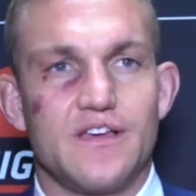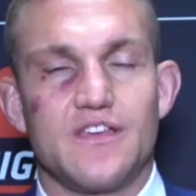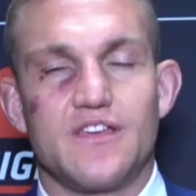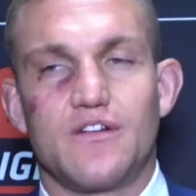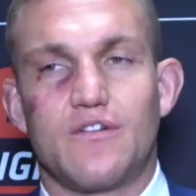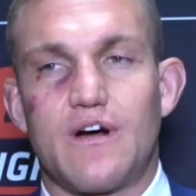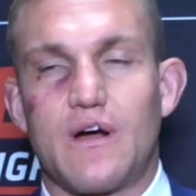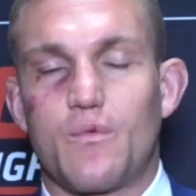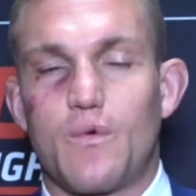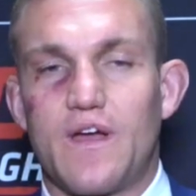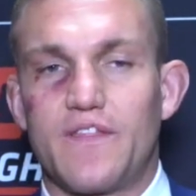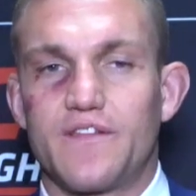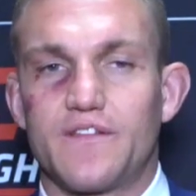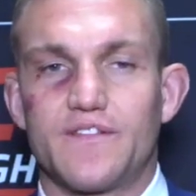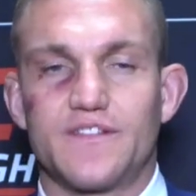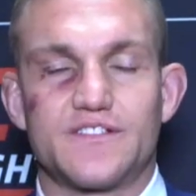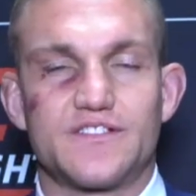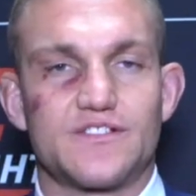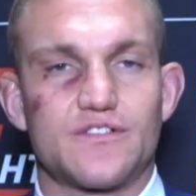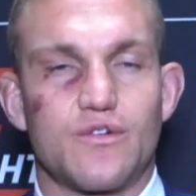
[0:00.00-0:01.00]
You know, I
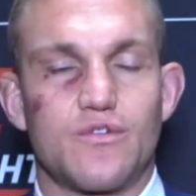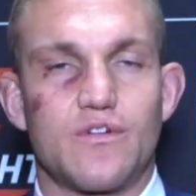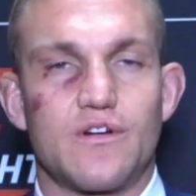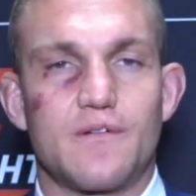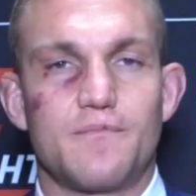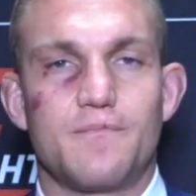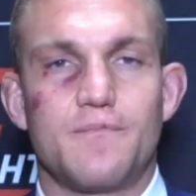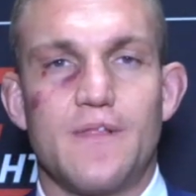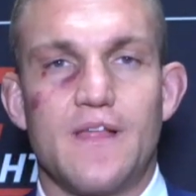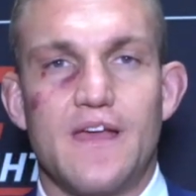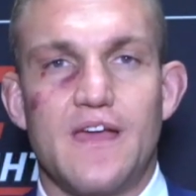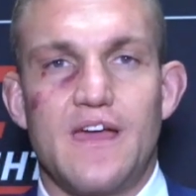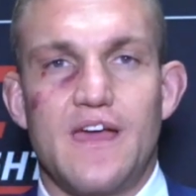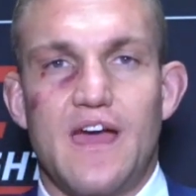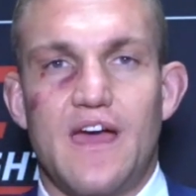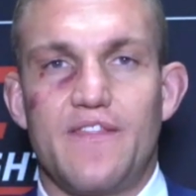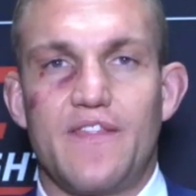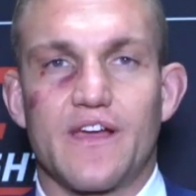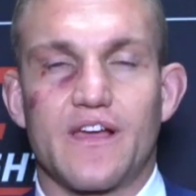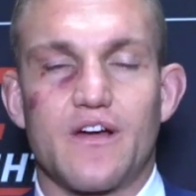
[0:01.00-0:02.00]
weathered the storm.
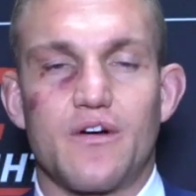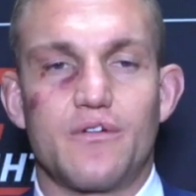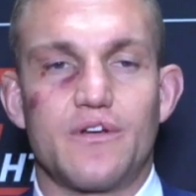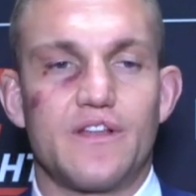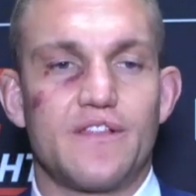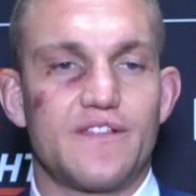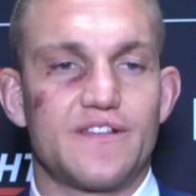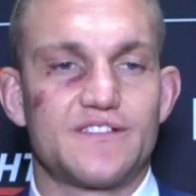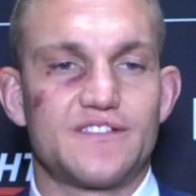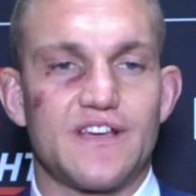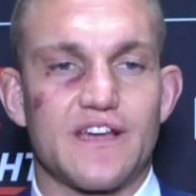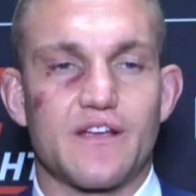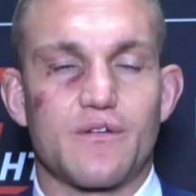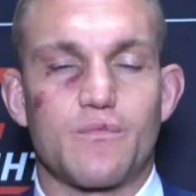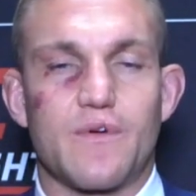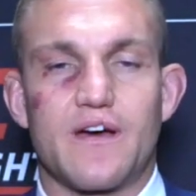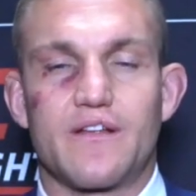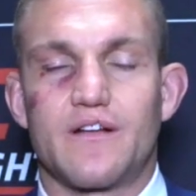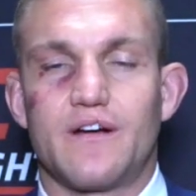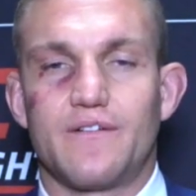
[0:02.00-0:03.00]
And then going in the
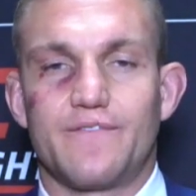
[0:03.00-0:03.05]
second round,